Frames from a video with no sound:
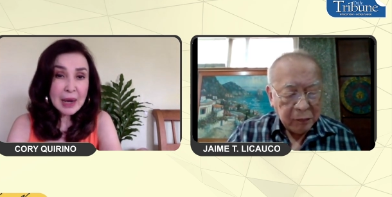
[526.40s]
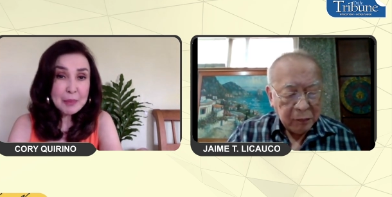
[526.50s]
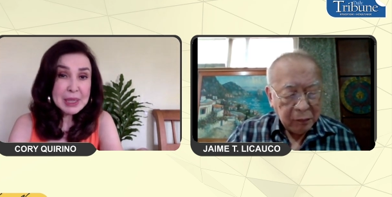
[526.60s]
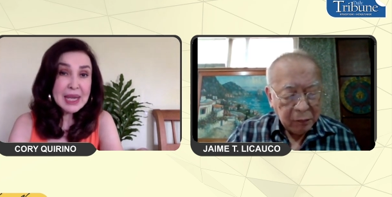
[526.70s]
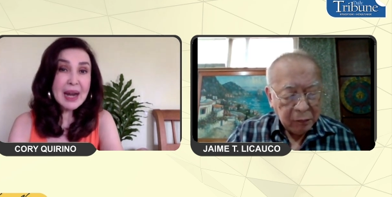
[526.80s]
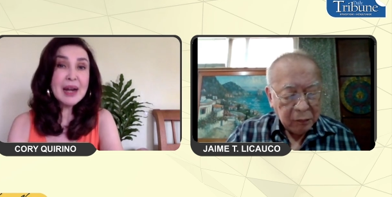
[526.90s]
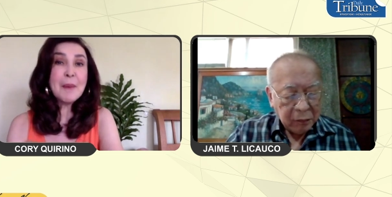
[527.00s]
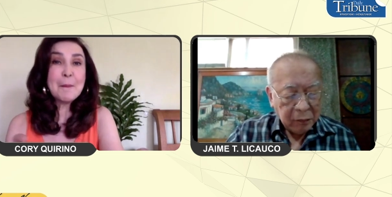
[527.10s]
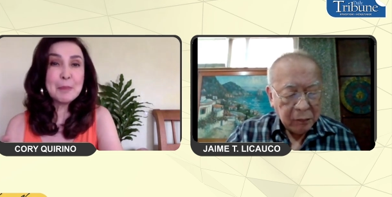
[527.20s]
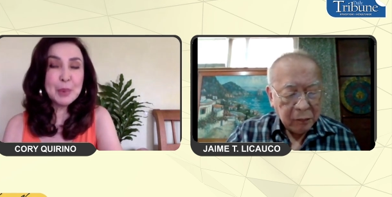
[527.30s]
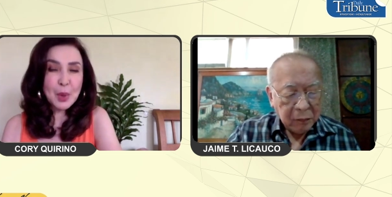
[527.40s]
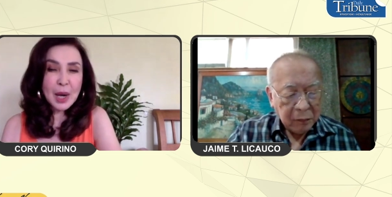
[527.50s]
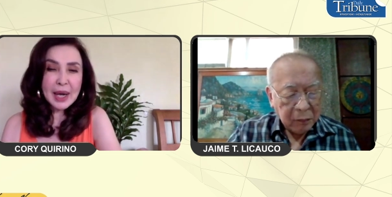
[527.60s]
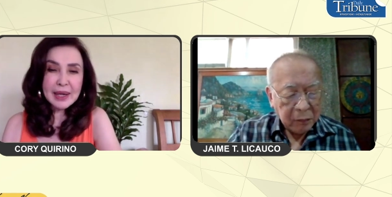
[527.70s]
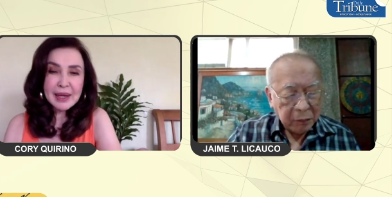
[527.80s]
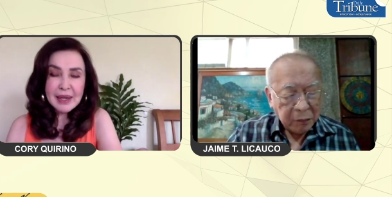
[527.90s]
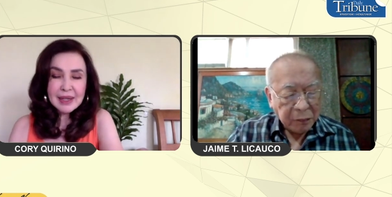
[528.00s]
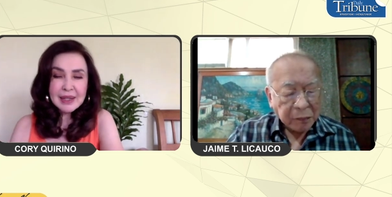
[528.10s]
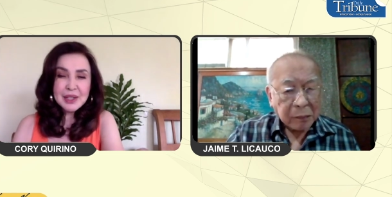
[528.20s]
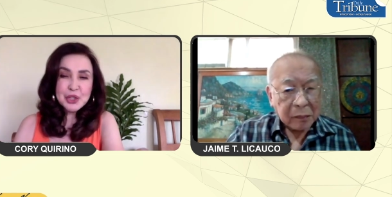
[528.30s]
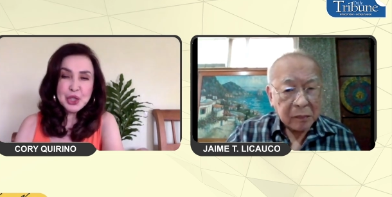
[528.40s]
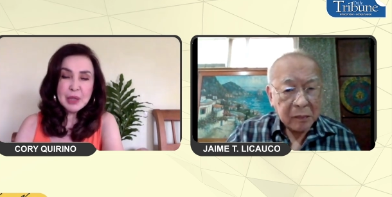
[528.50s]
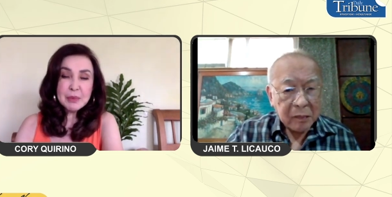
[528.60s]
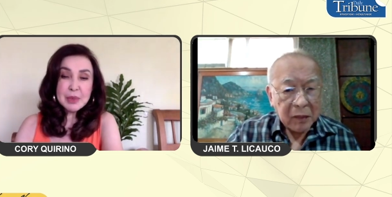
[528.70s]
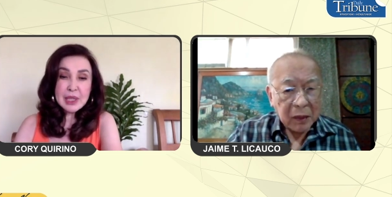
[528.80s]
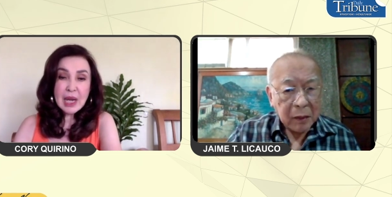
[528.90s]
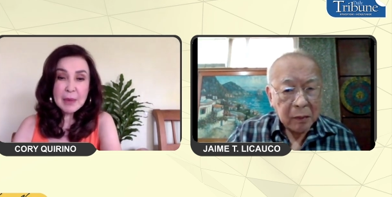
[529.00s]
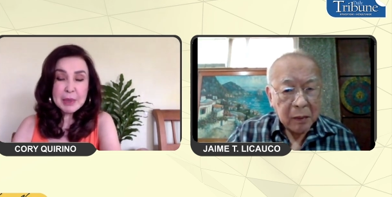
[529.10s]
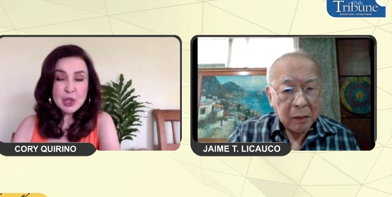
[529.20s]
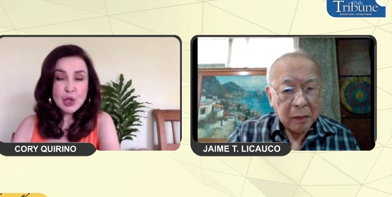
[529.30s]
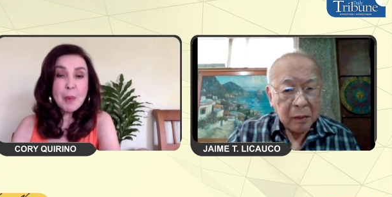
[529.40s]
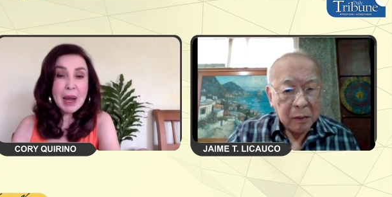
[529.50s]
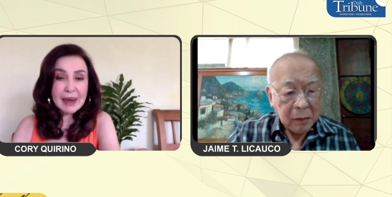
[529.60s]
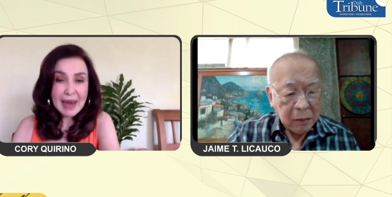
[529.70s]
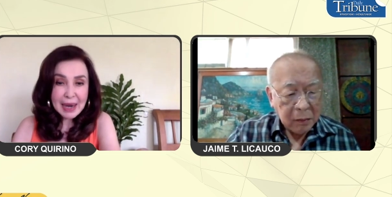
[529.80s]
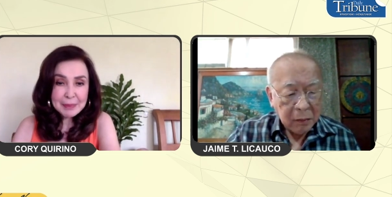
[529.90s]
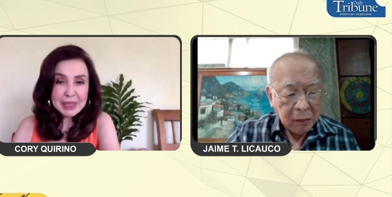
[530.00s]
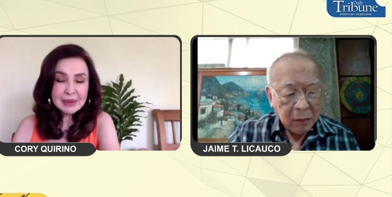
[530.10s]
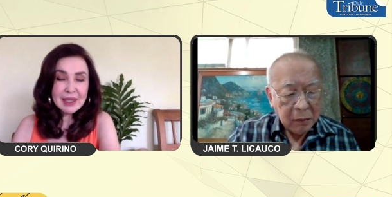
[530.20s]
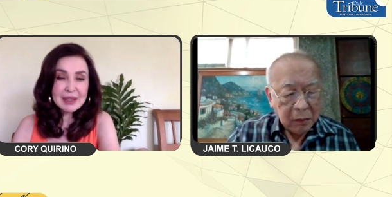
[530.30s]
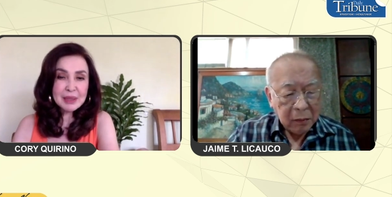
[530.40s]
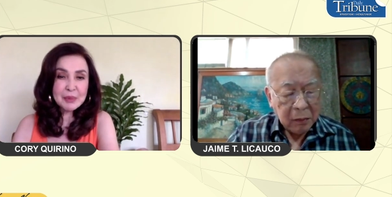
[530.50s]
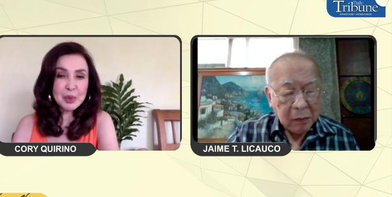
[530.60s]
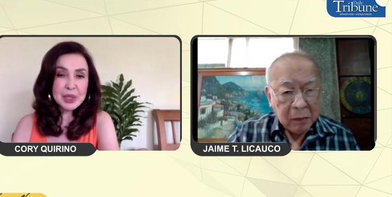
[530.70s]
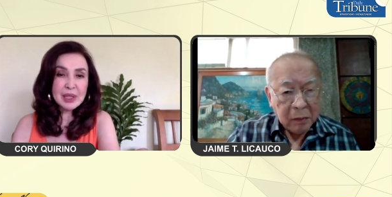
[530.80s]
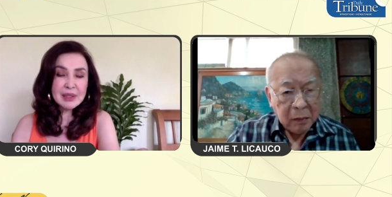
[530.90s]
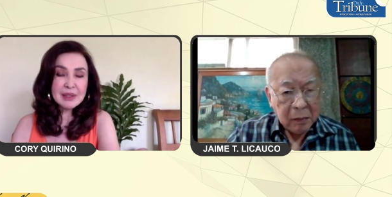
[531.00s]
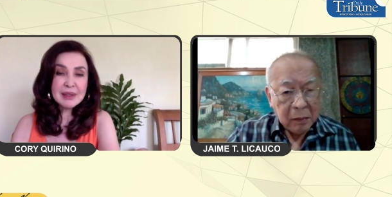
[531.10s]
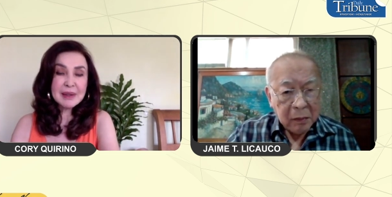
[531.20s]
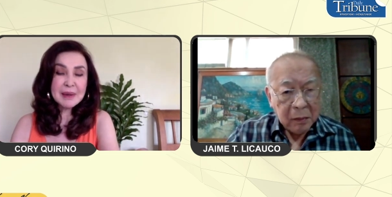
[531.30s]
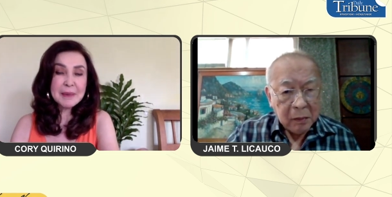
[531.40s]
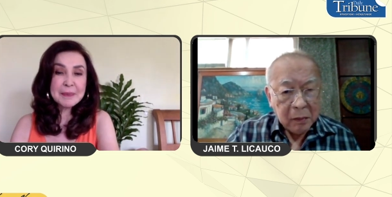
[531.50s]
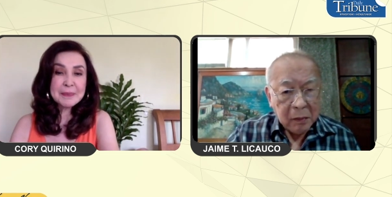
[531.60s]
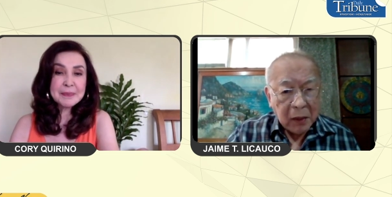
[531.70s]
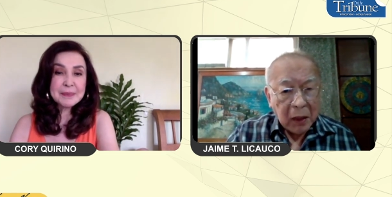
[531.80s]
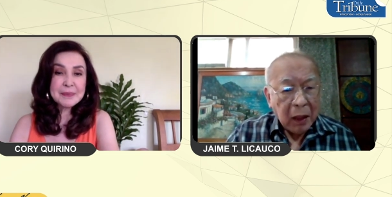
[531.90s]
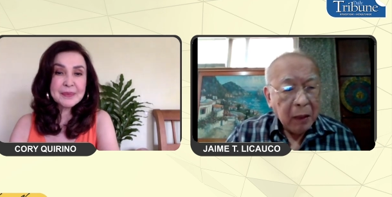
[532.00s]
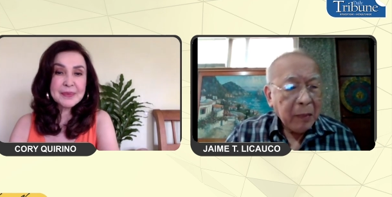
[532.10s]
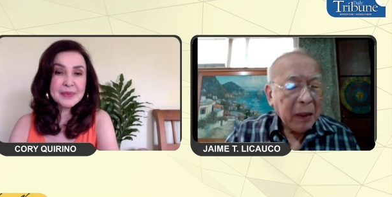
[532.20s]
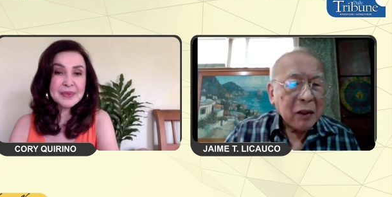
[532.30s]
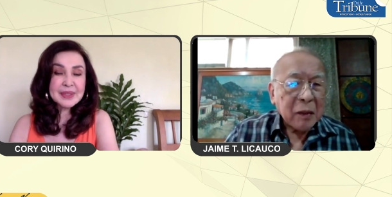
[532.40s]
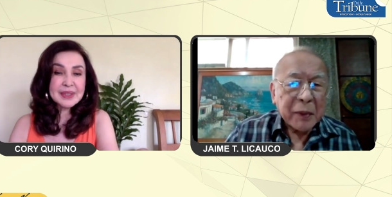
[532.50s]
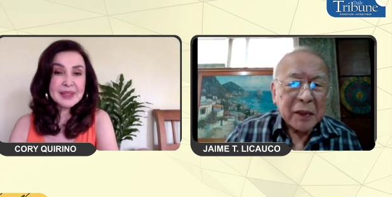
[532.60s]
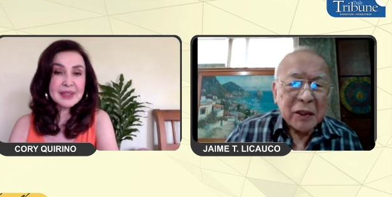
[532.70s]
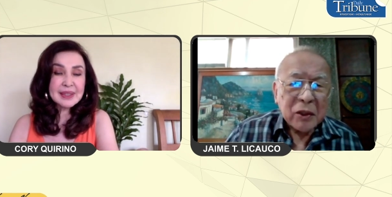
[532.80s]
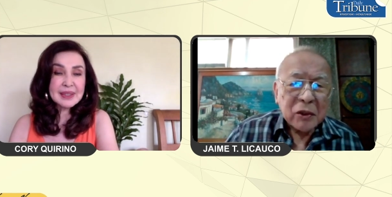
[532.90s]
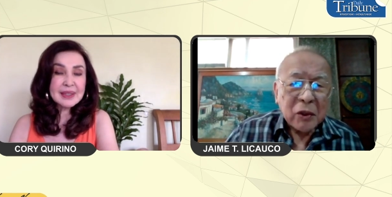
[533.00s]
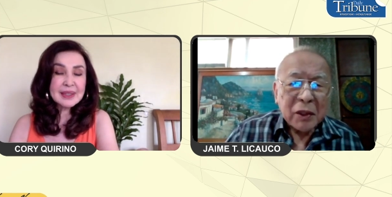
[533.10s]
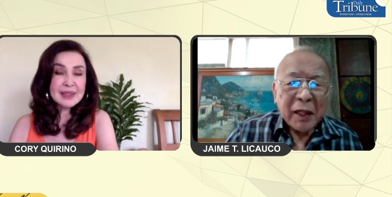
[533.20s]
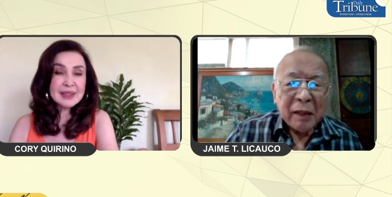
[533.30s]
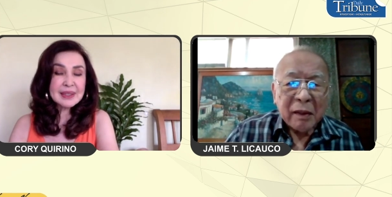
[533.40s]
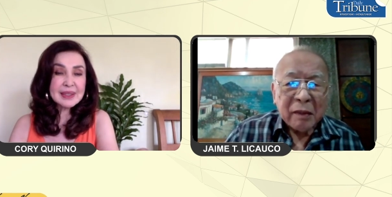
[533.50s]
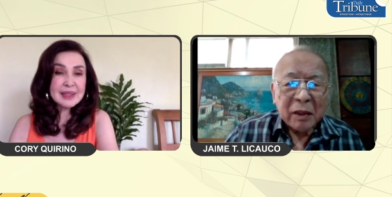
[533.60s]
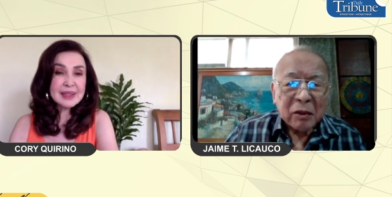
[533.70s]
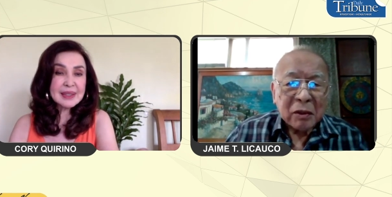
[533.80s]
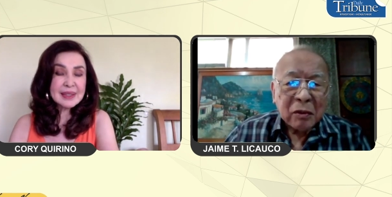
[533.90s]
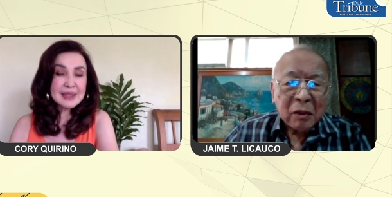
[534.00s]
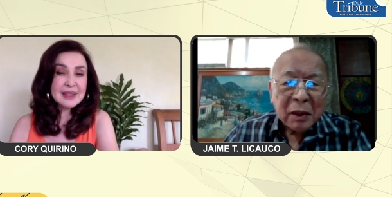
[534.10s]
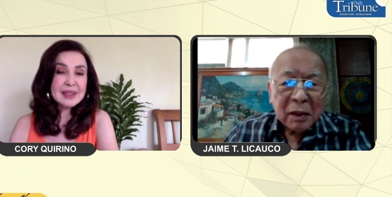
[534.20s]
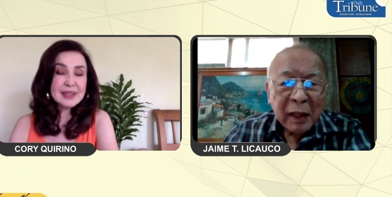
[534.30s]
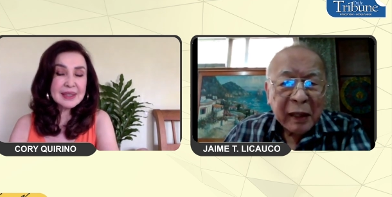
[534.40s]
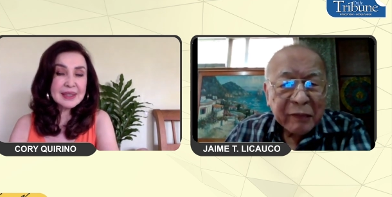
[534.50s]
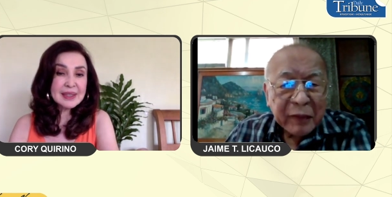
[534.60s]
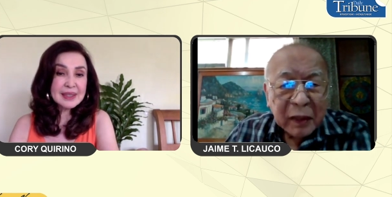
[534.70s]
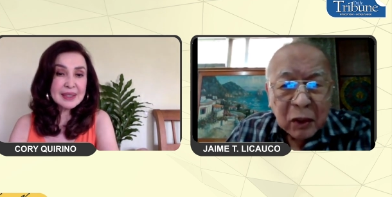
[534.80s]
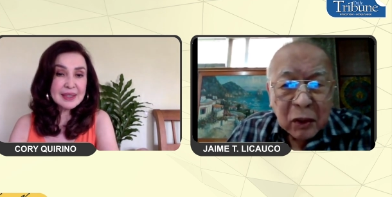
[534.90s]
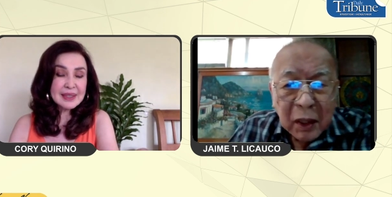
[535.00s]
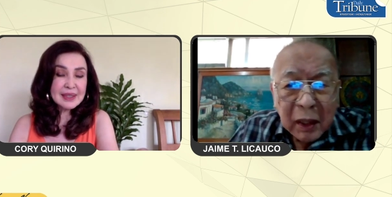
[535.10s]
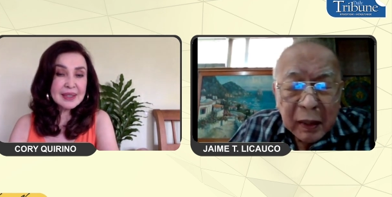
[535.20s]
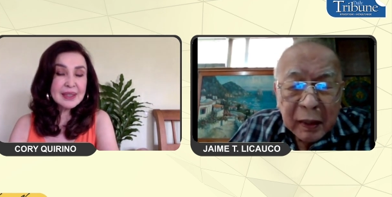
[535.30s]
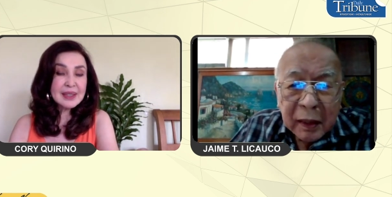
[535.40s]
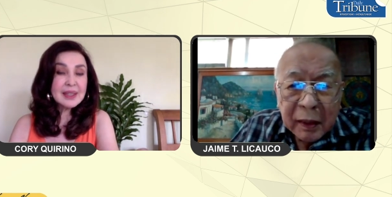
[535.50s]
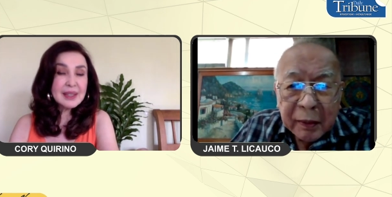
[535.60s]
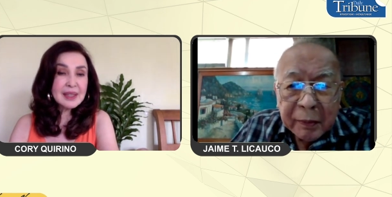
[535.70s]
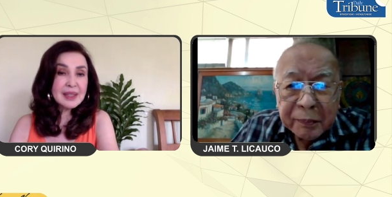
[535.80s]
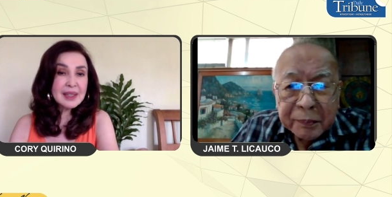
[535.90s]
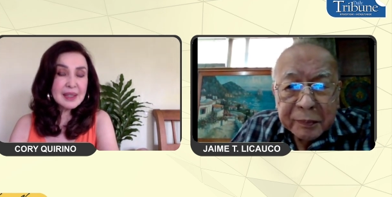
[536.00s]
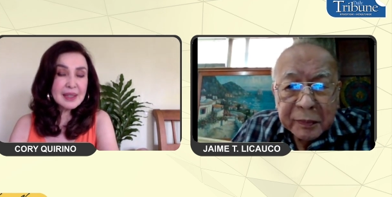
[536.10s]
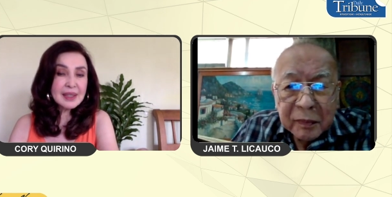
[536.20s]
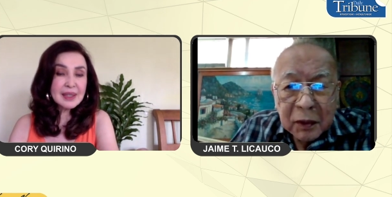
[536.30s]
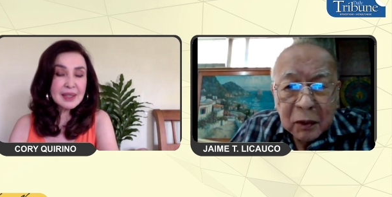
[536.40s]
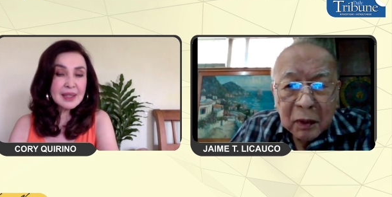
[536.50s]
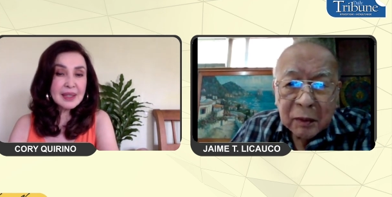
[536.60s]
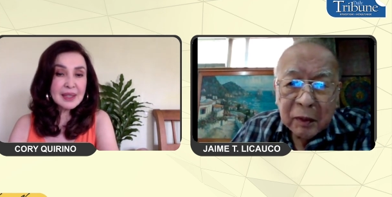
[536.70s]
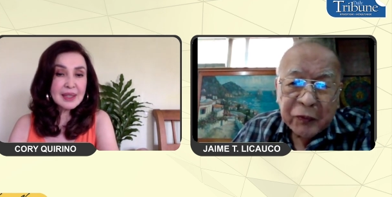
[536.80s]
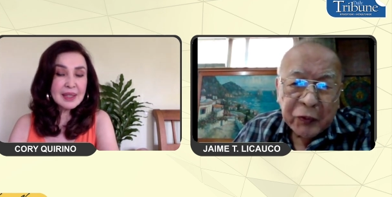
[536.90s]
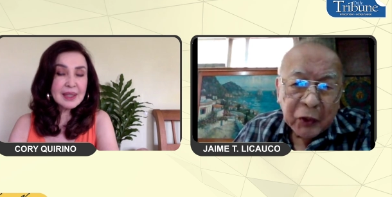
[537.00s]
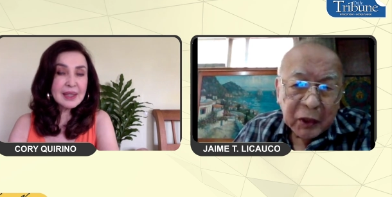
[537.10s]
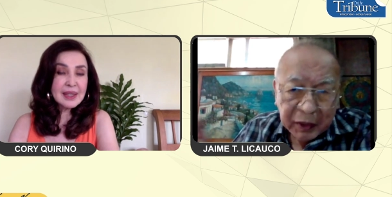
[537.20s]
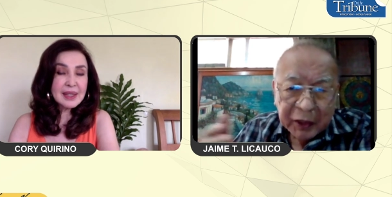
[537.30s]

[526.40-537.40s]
Speaker 1: kabilang buhay. Jim, sinabi nyo maraming testimonials.
Speaker 2: Meron, but they don't call it they don't call it heaven, you know. Um, well, if, if you're a